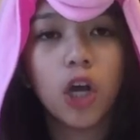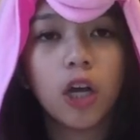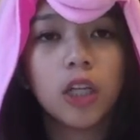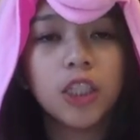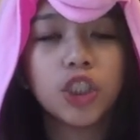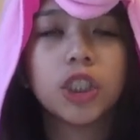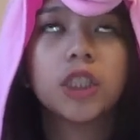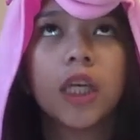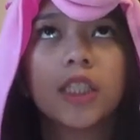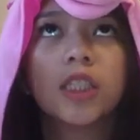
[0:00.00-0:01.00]
chocolate
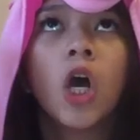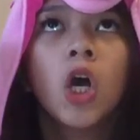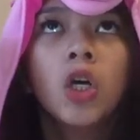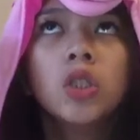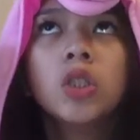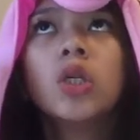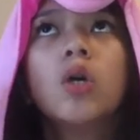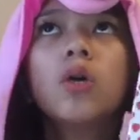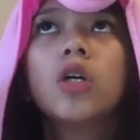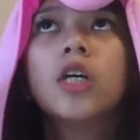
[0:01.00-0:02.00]
just tastes
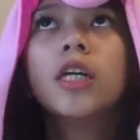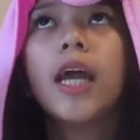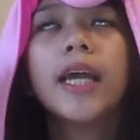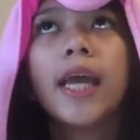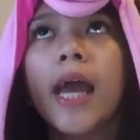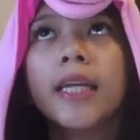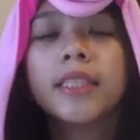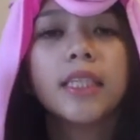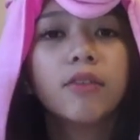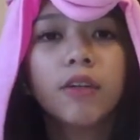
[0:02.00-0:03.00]
so good i
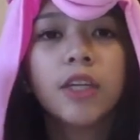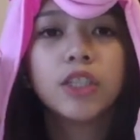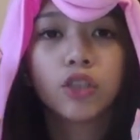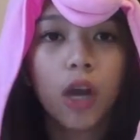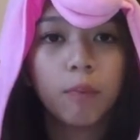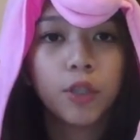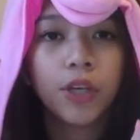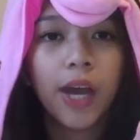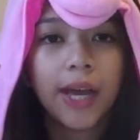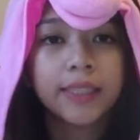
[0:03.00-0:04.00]
can't even describe to
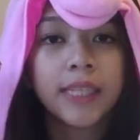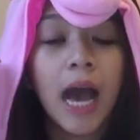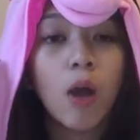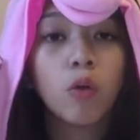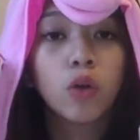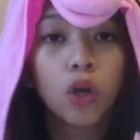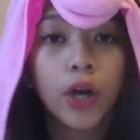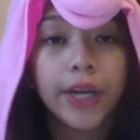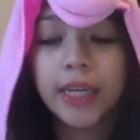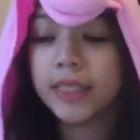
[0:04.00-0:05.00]
you guys how
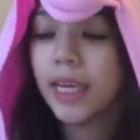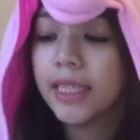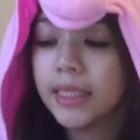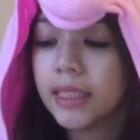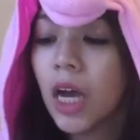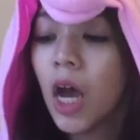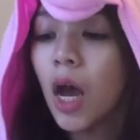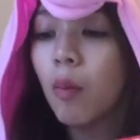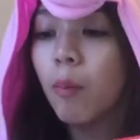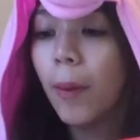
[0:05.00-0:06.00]
good it tastes
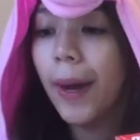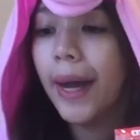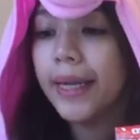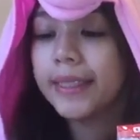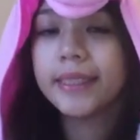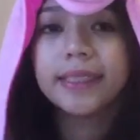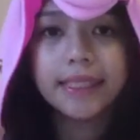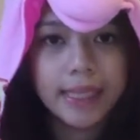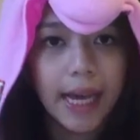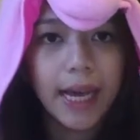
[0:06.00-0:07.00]
but
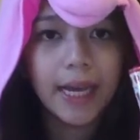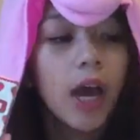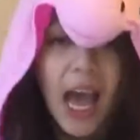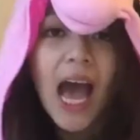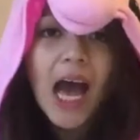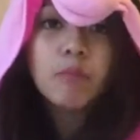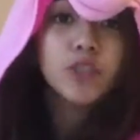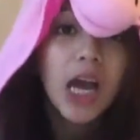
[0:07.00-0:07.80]
yeah. I'm